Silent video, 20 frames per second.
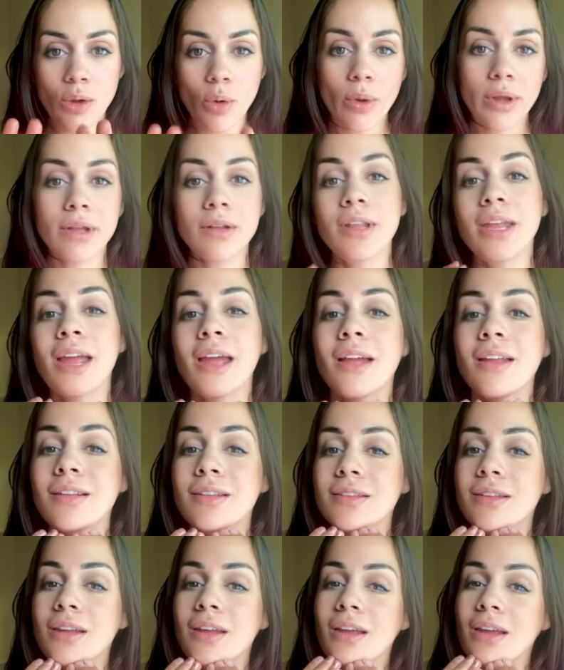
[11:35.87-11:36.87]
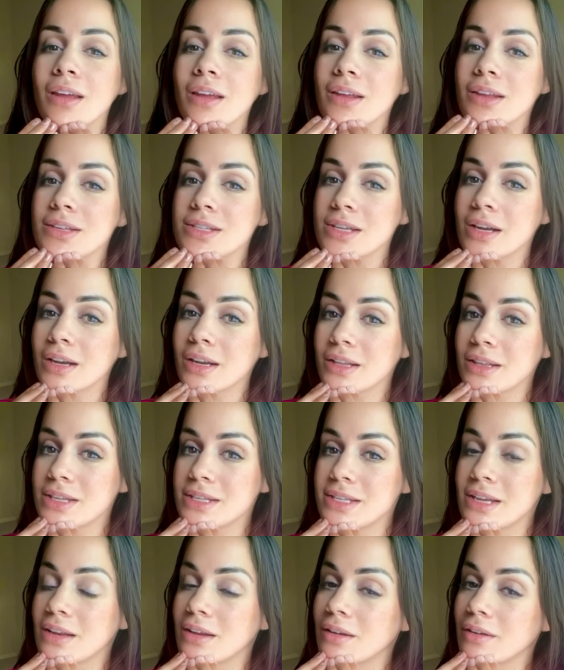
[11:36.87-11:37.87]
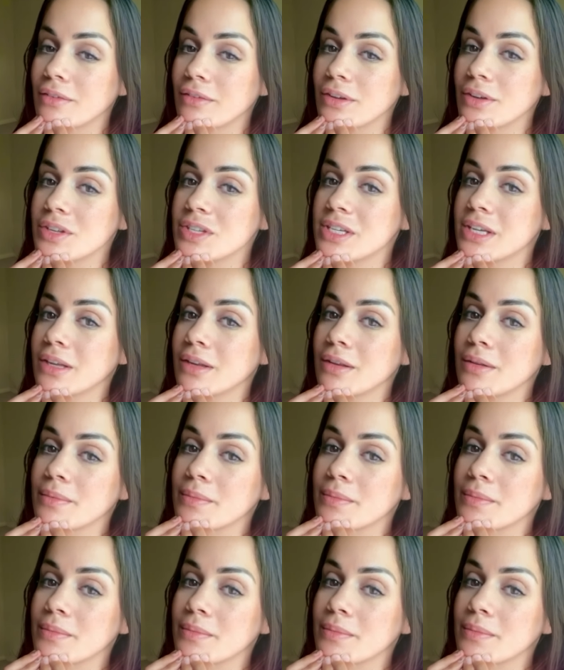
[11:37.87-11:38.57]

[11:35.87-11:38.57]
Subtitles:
oiled hands, start at the center of your chin.